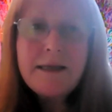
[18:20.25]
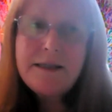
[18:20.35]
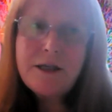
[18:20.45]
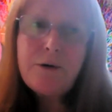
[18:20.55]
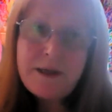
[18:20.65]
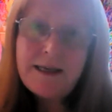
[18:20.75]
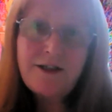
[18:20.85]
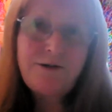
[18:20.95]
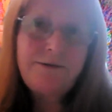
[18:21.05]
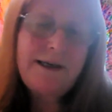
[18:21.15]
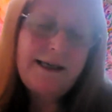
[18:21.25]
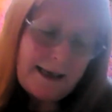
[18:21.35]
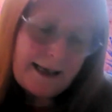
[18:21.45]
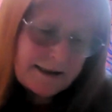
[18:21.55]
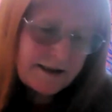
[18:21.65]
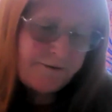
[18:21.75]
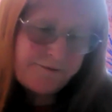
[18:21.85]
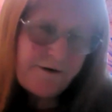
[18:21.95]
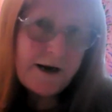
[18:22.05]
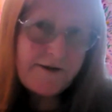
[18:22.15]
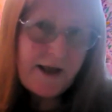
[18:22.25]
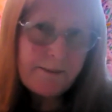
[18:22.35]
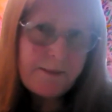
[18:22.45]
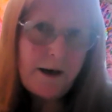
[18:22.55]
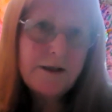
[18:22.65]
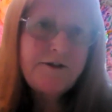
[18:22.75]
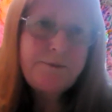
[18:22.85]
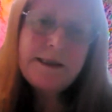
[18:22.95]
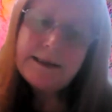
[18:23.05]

So yes, you're right, I had to find that part of me.